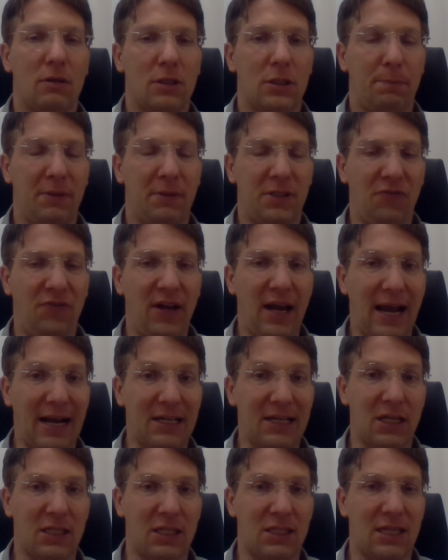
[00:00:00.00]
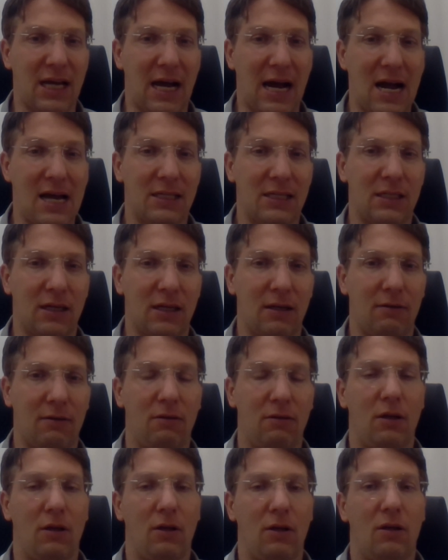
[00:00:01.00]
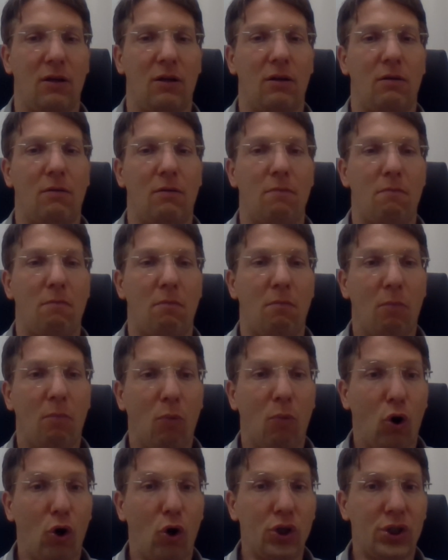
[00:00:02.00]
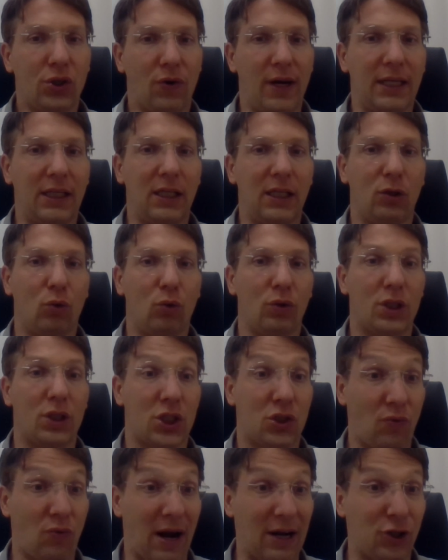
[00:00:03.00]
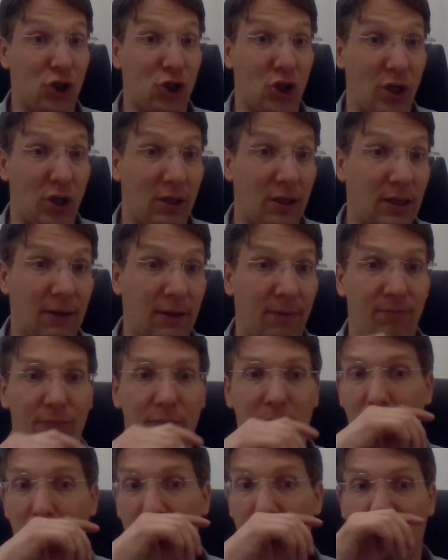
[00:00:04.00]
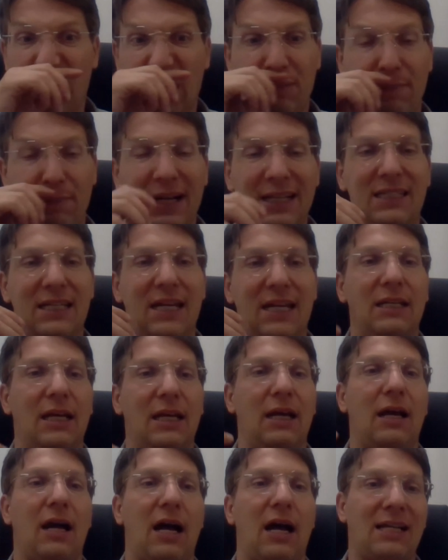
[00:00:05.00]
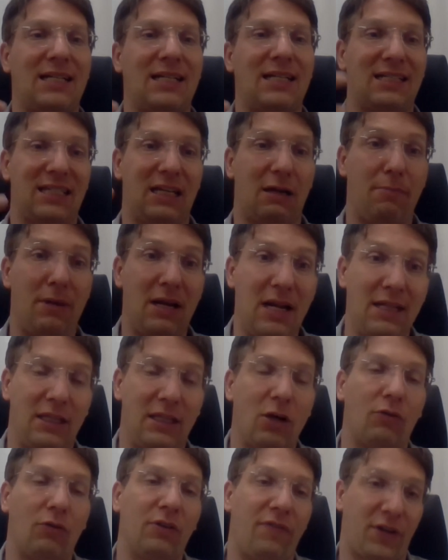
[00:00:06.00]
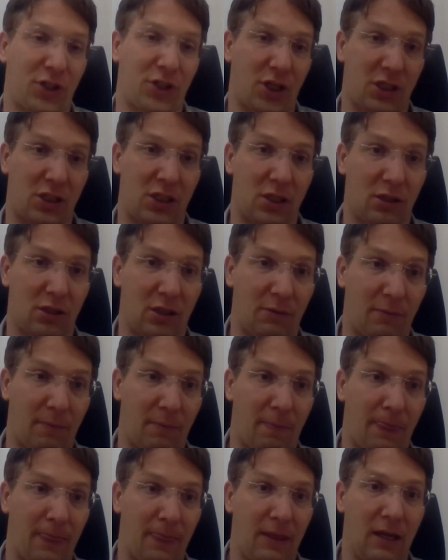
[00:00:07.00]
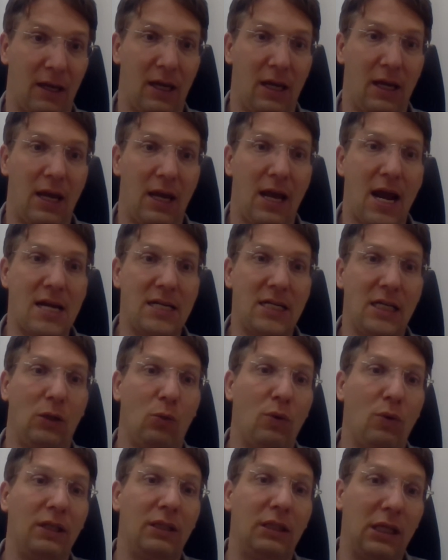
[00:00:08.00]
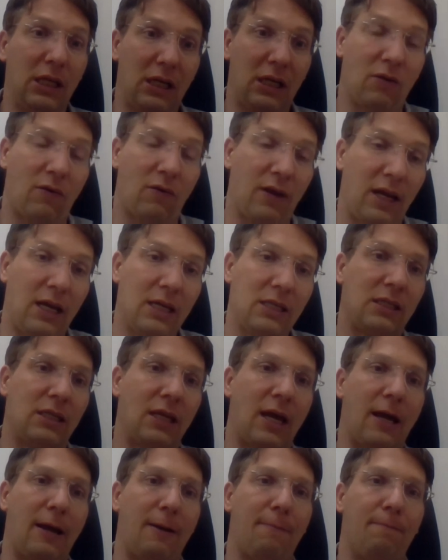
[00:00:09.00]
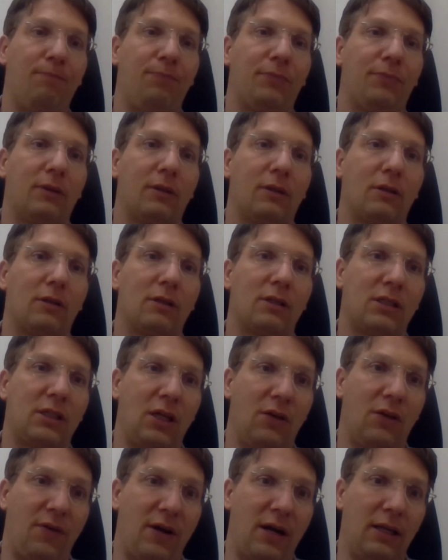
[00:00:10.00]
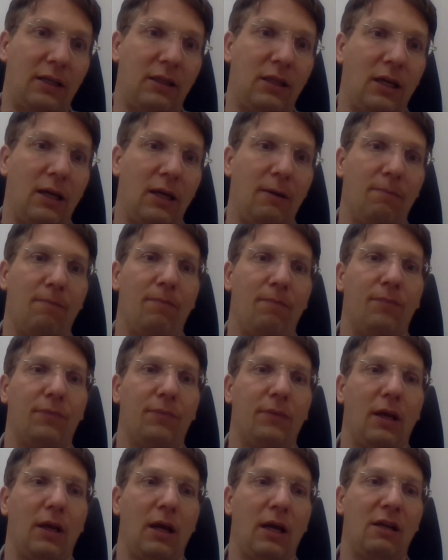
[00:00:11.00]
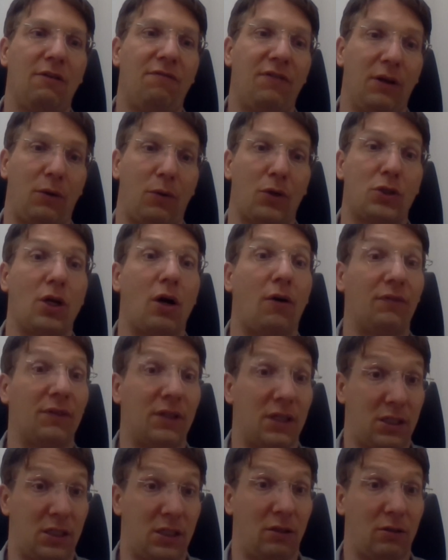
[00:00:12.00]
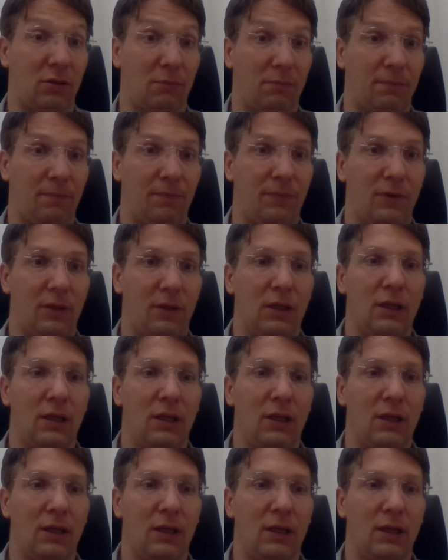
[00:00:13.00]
specific exercise, mostly related to stretching, will maintain the adaptability of the fascial system, and it will decrease the severity and the frequency of the symptom.